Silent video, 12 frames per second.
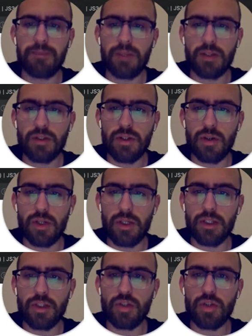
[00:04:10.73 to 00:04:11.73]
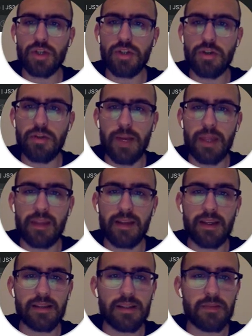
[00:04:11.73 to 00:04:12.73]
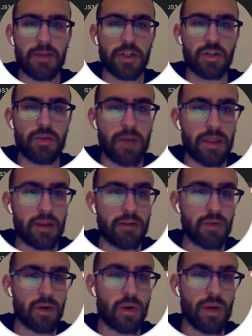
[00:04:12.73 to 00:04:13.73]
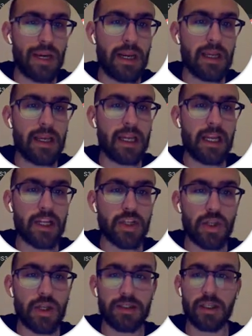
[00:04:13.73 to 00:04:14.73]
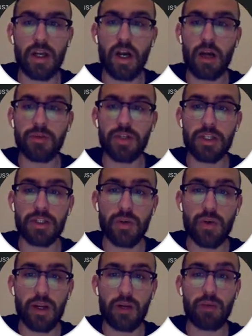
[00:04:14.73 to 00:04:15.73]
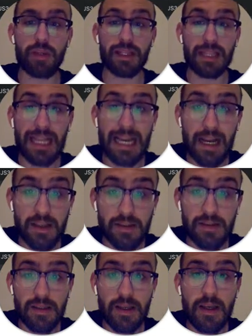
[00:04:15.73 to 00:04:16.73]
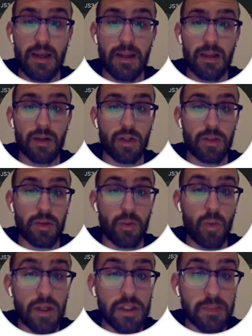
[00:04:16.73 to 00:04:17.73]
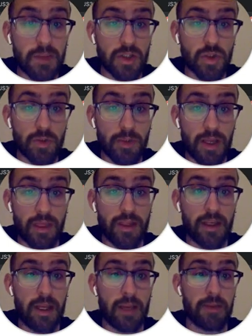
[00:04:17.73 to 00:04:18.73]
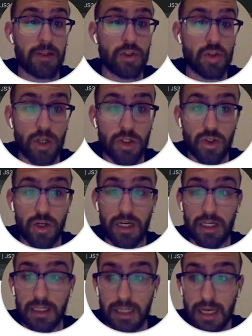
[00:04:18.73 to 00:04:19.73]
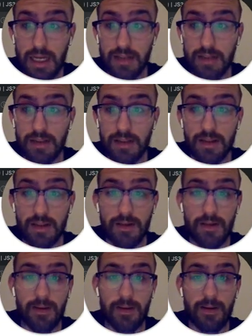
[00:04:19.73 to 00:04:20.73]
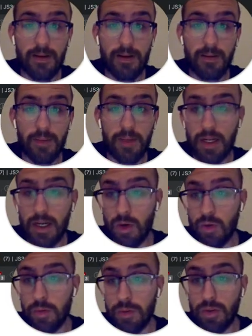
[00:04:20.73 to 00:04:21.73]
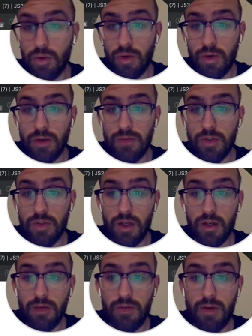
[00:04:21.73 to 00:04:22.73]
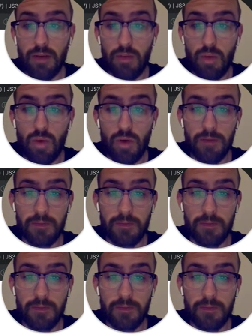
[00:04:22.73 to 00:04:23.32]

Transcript: So the constructor method is a special method for creating and initializing an object created with a class. There can only be one special method named constructor in a class, and an error will be thrown if you try to define more.